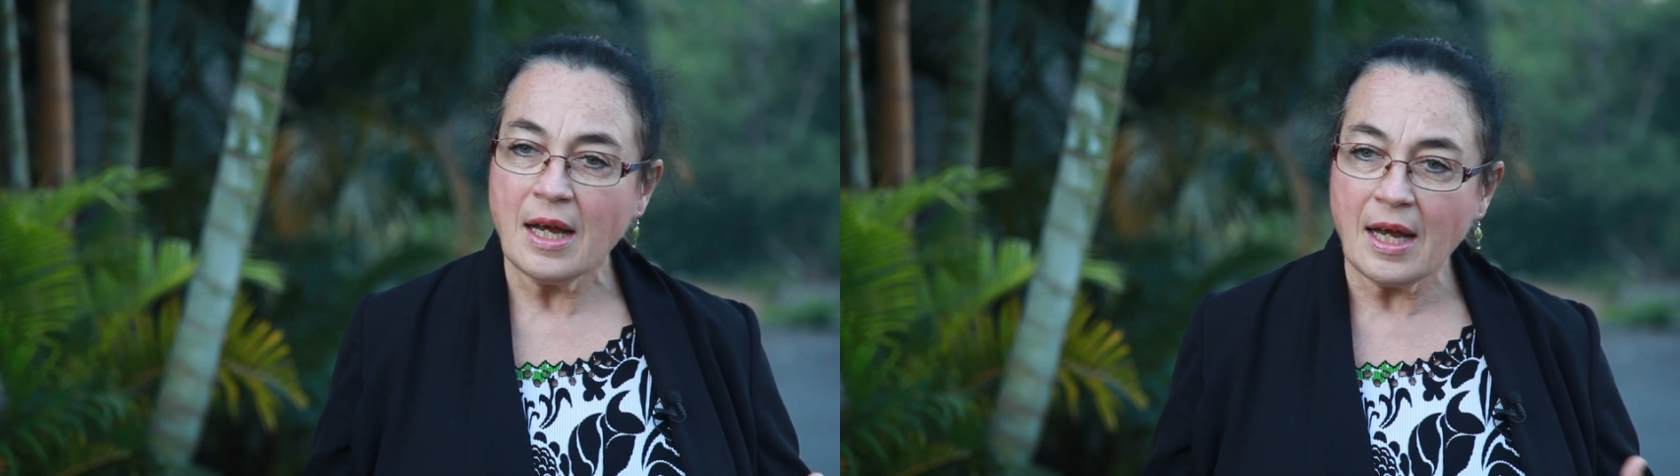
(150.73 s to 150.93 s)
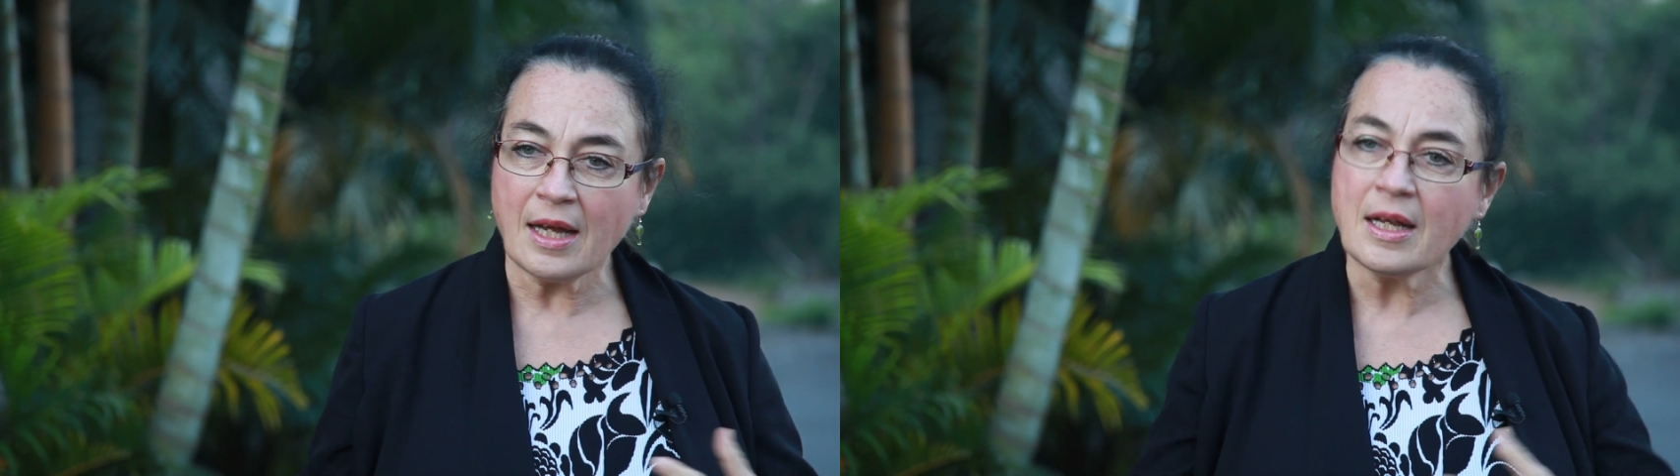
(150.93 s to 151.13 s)

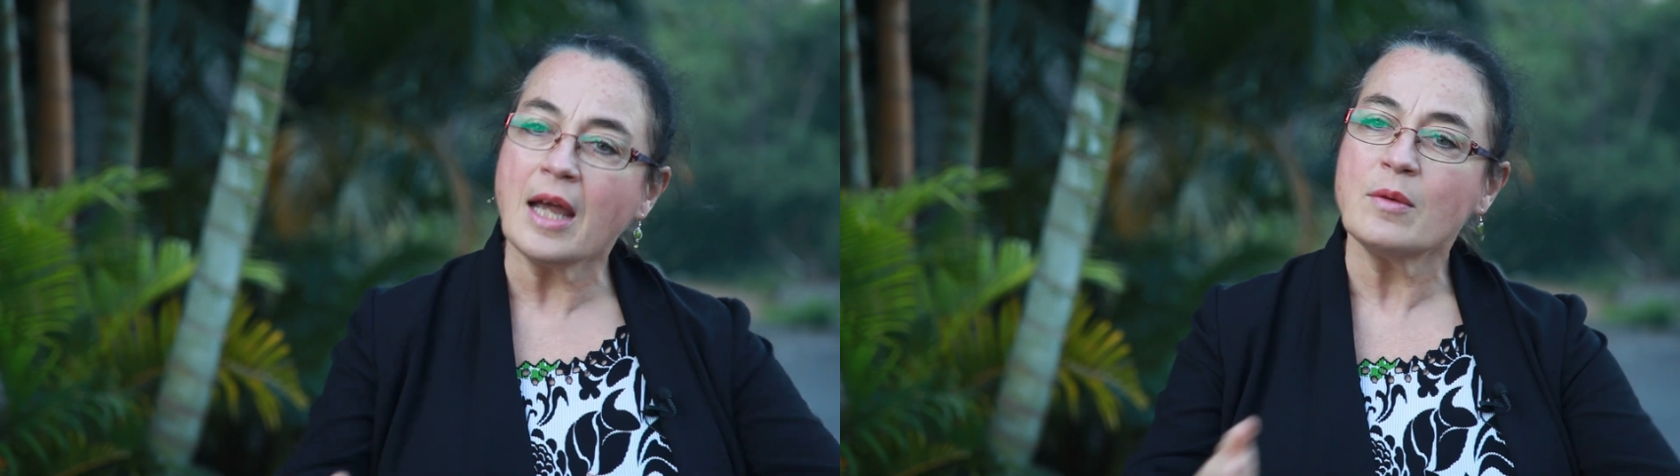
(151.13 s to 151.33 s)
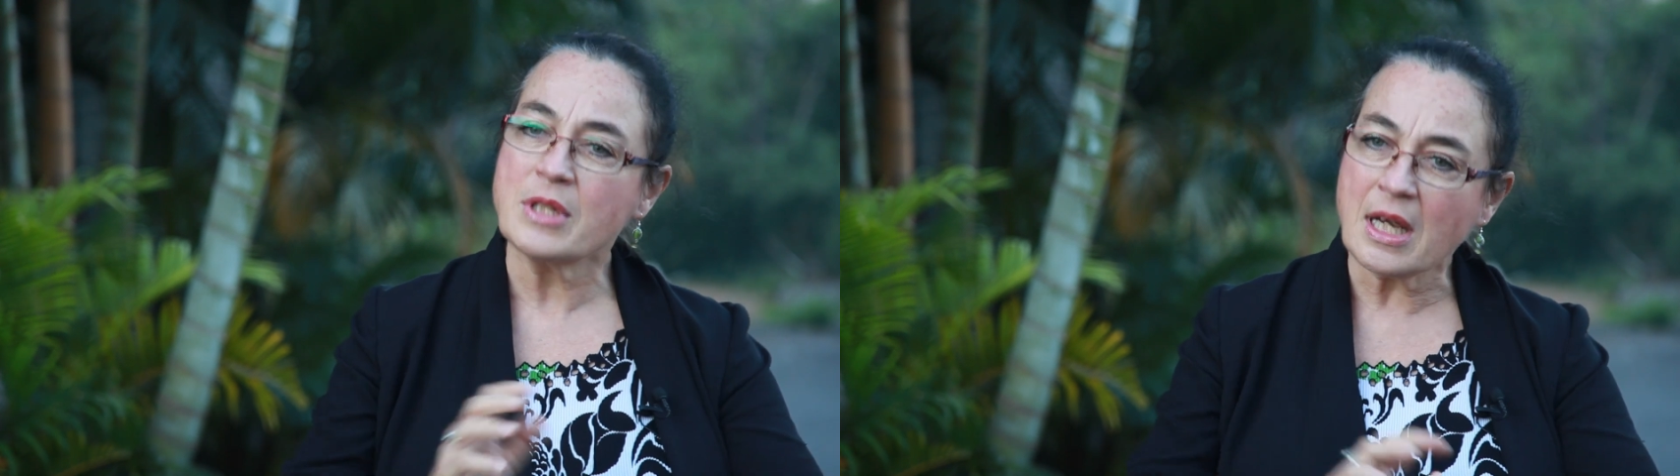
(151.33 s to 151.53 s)
And I
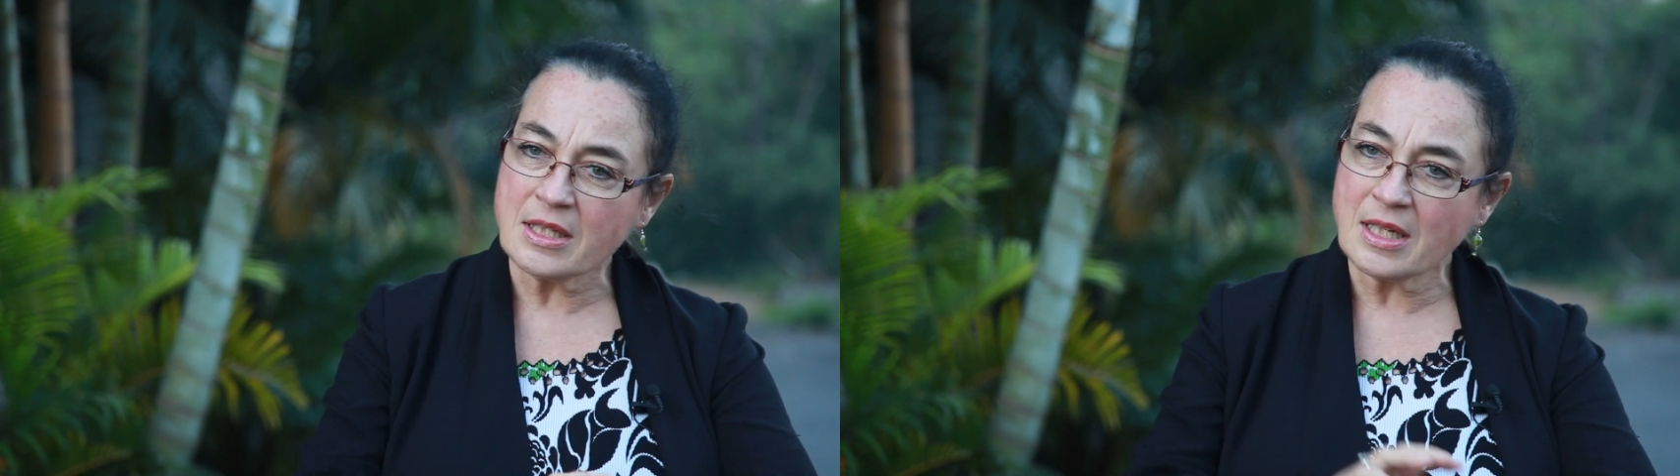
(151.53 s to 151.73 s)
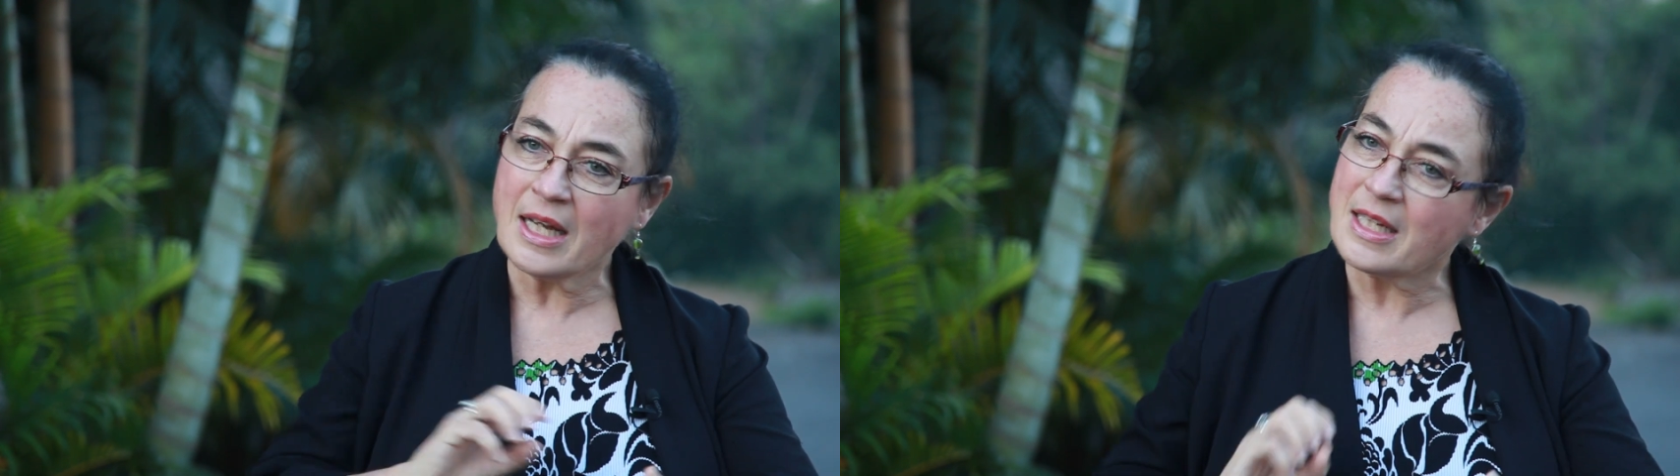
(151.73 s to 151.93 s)
was
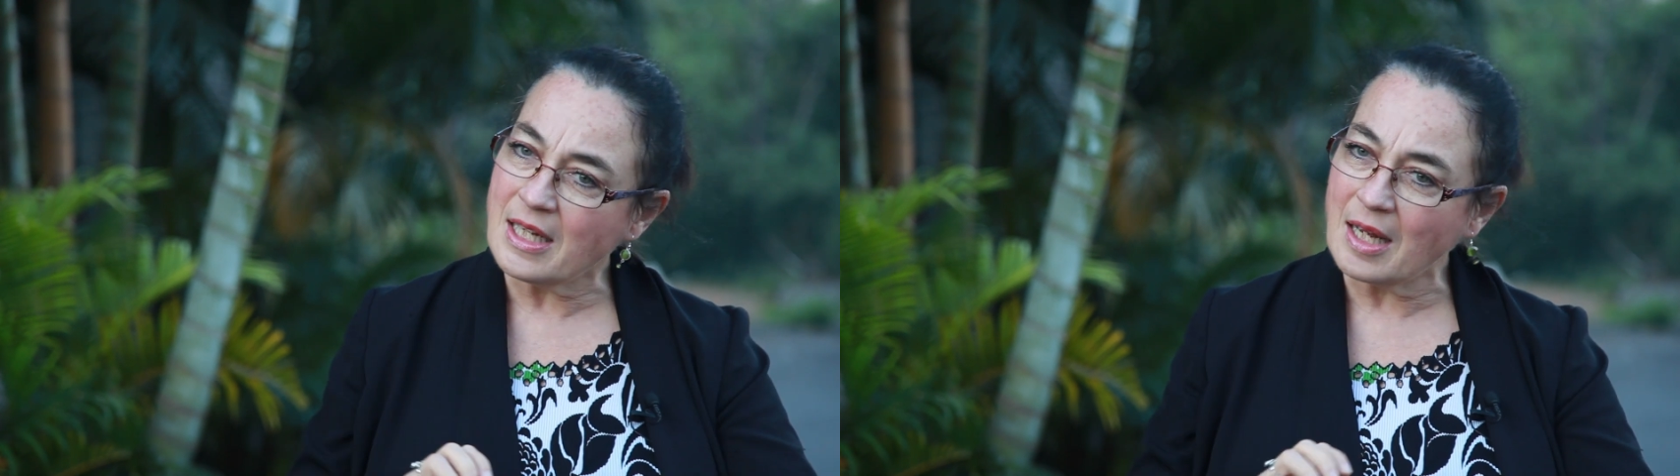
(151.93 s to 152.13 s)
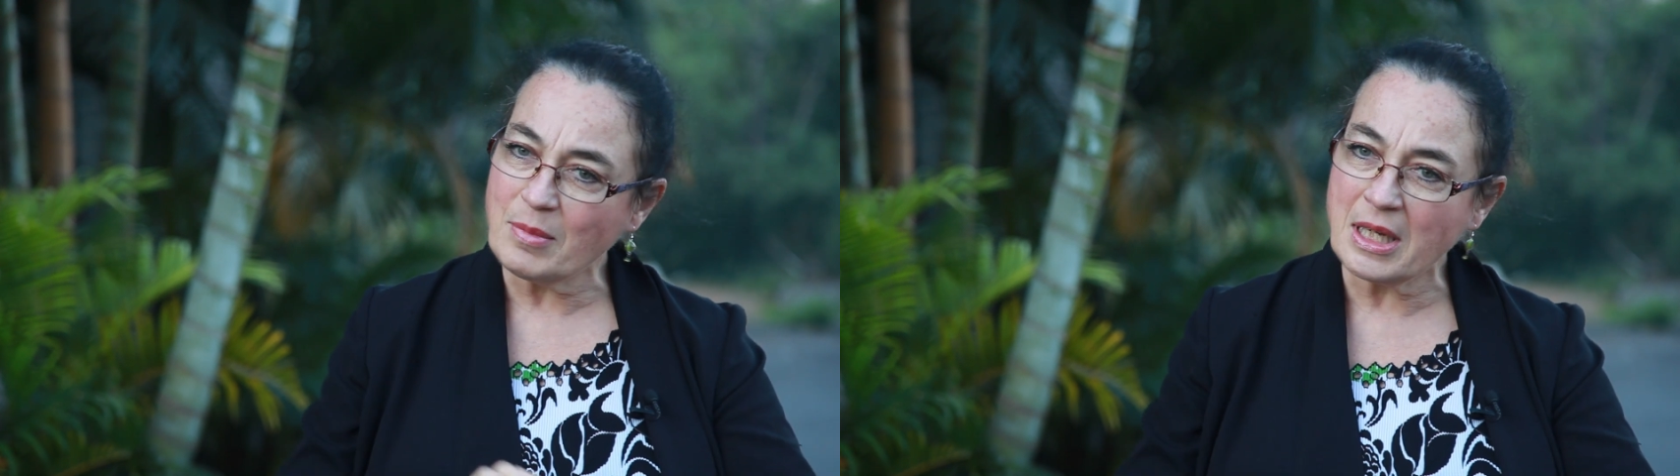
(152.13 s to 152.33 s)
isolated,
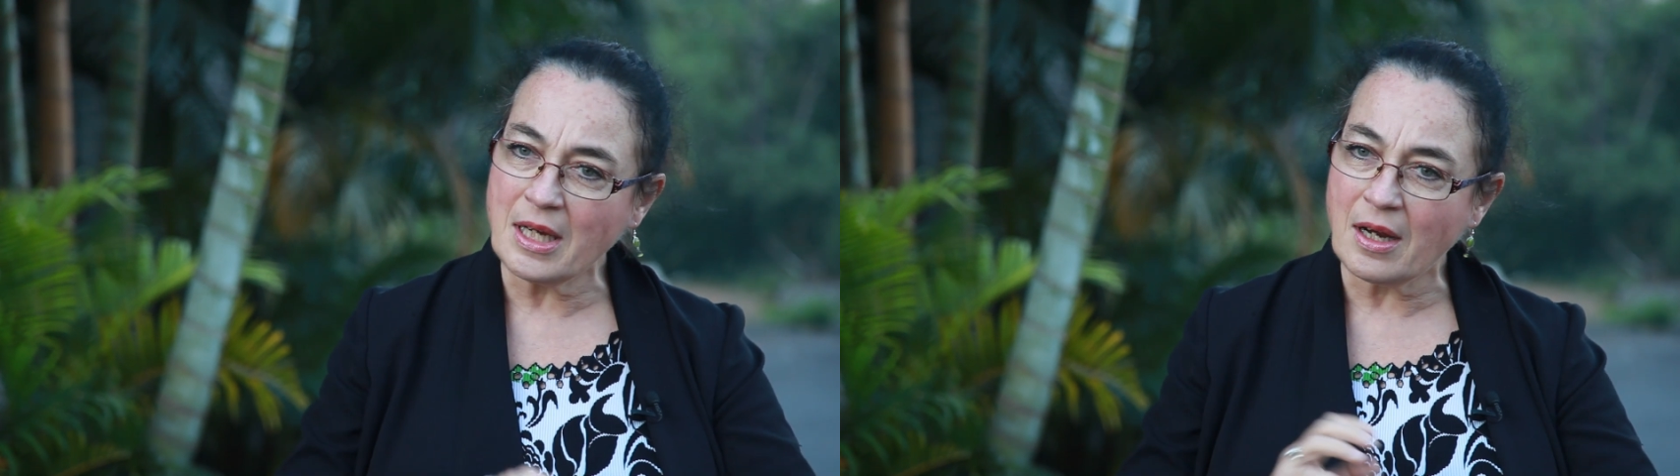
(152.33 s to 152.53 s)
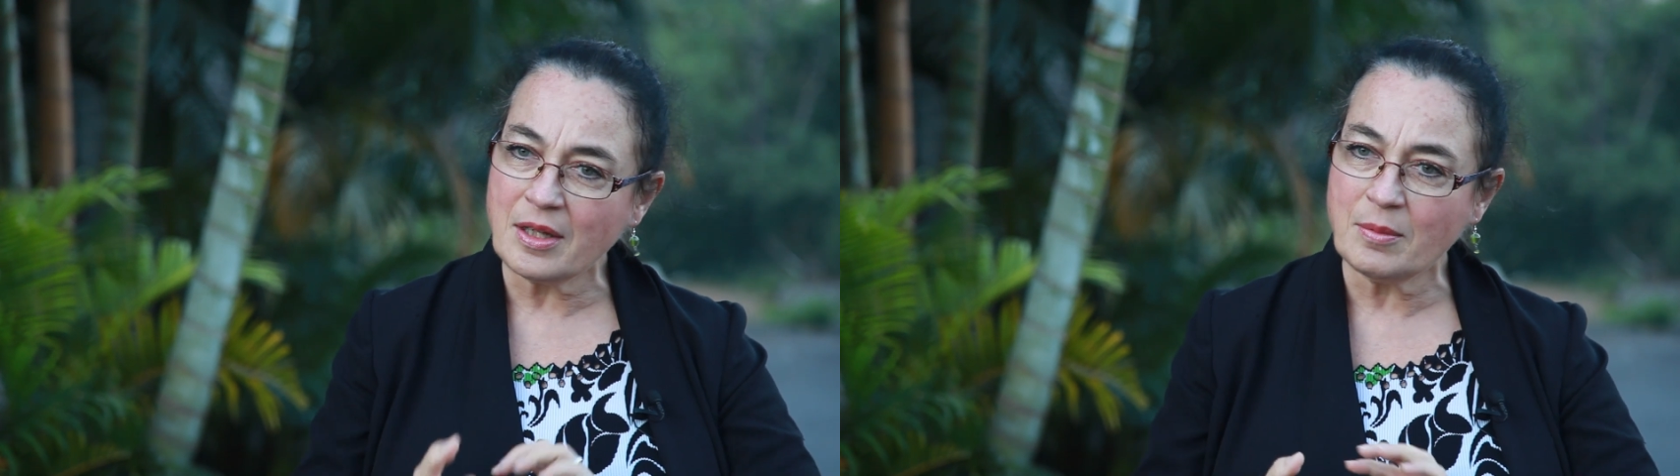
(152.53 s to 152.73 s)
like many
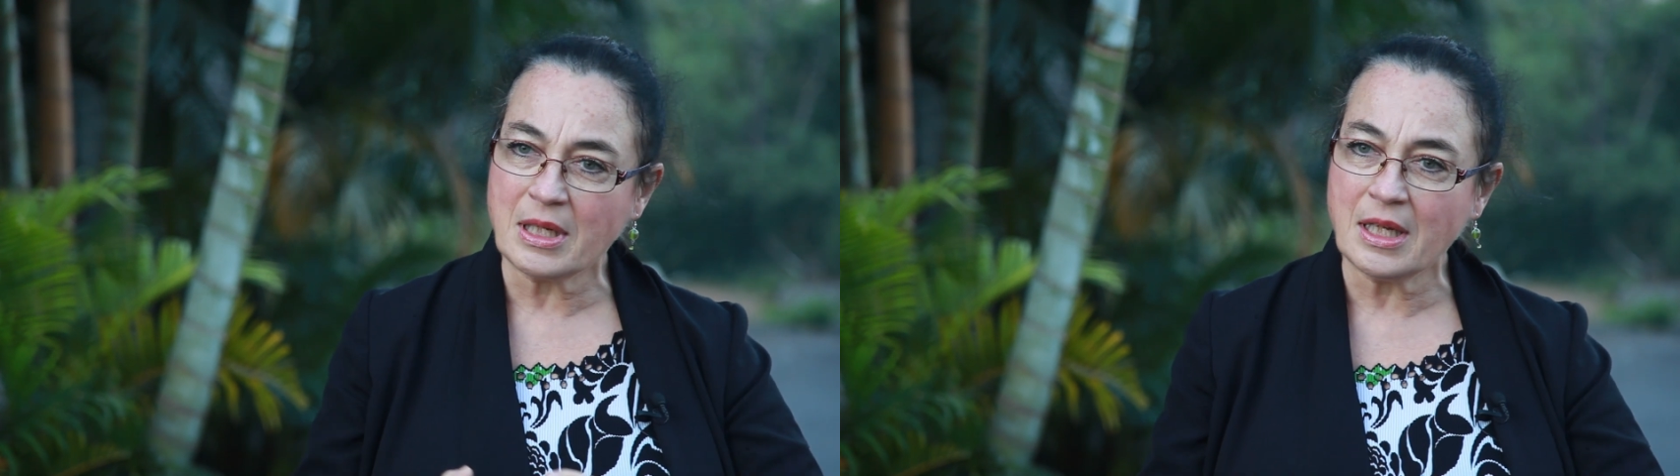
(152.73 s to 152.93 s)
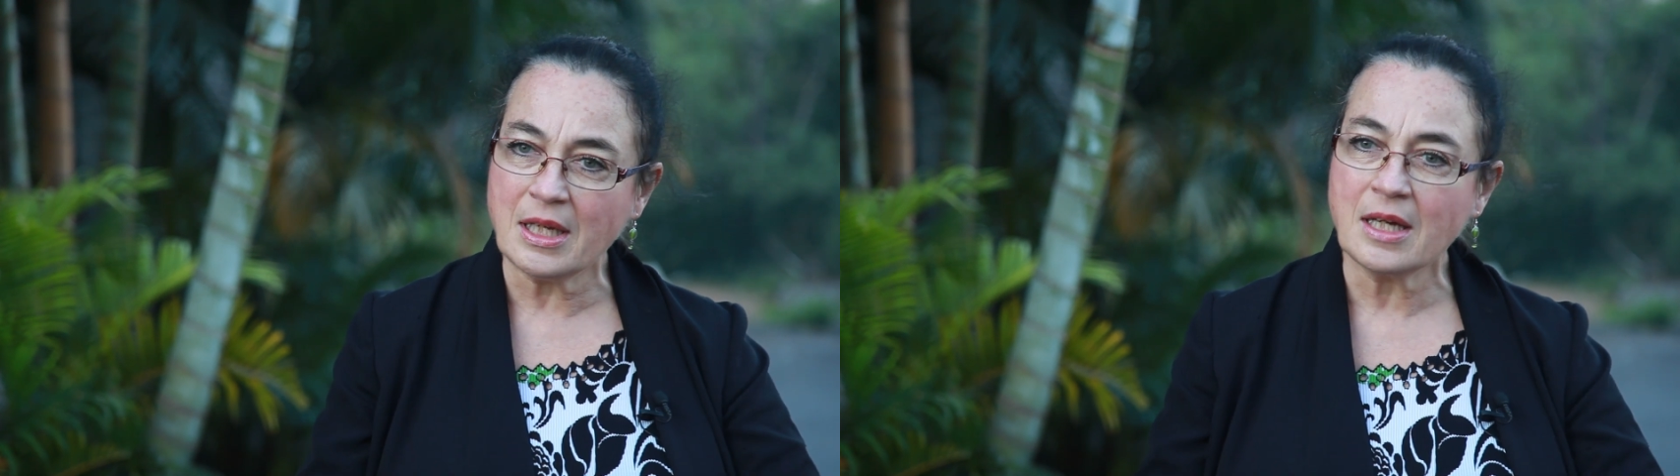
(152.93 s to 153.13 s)
are in the
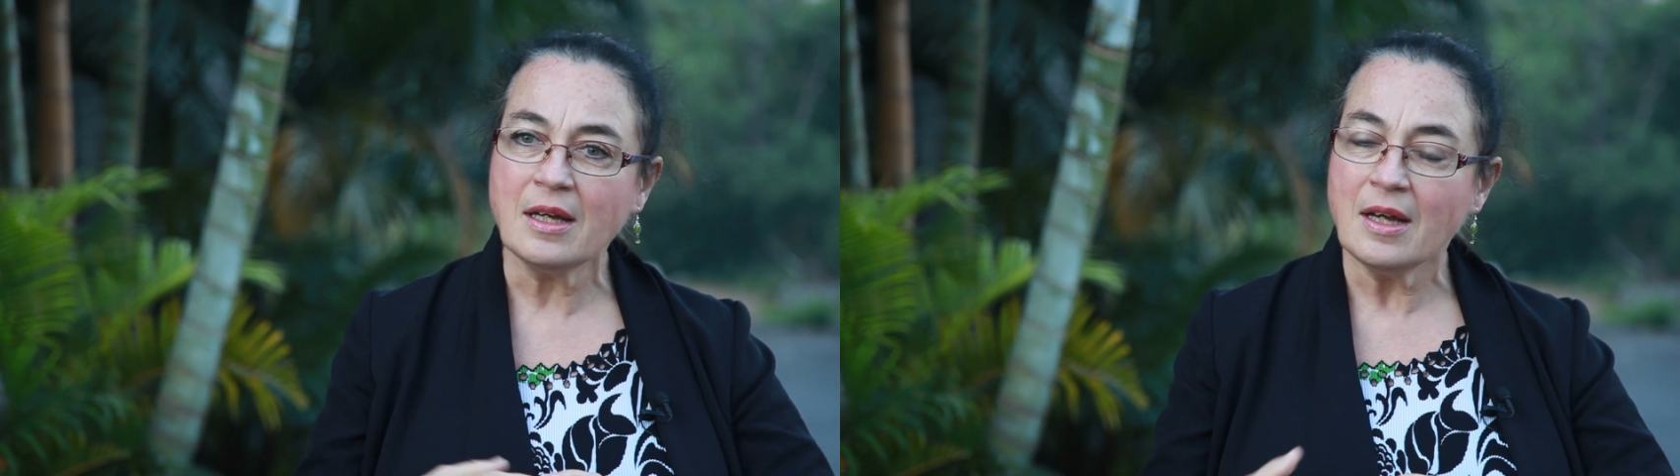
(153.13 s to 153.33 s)
beginning,